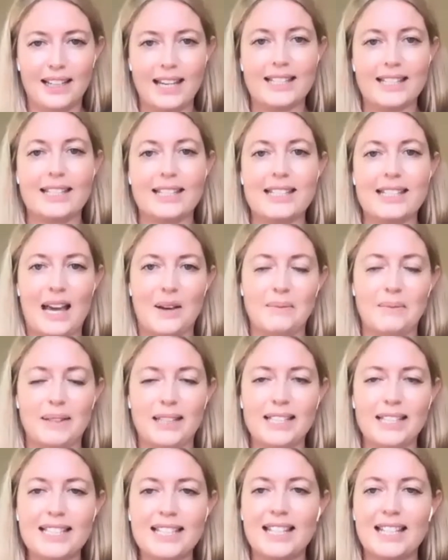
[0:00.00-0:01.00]
its
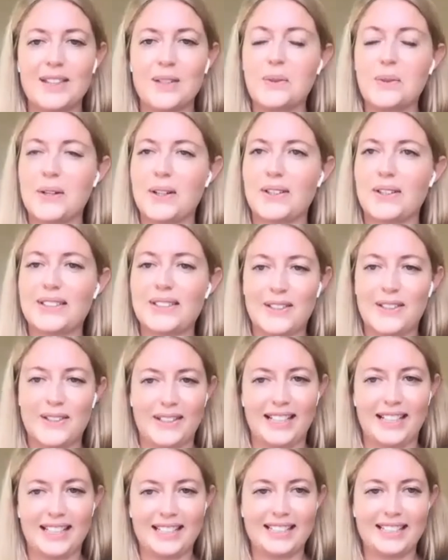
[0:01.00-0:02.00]
endowment in the world's
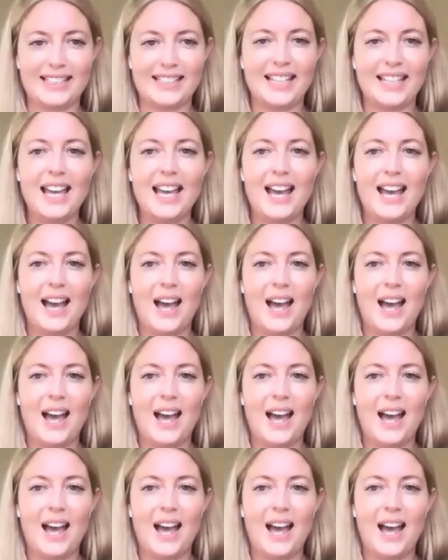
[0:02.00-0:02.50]
dirtiest